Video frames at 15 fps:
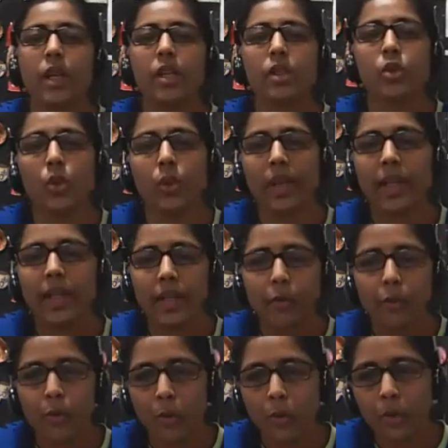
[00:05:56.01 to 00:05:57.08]
So in
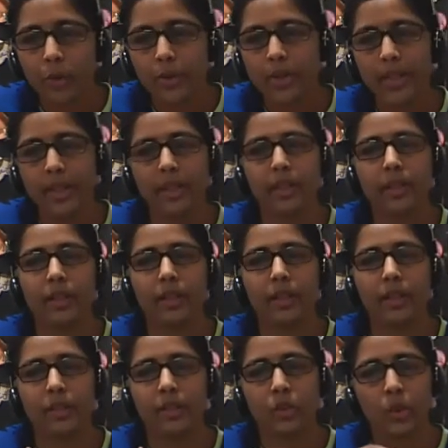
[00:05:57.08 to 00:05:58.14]
a flow,
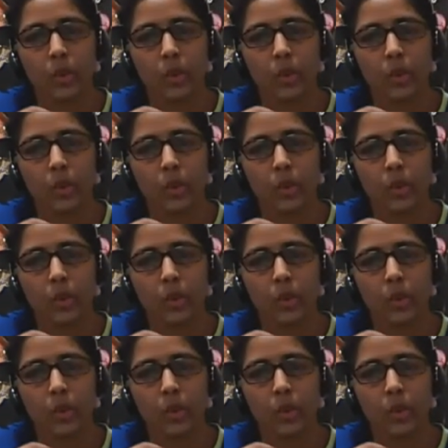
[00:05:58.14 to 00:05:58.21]
there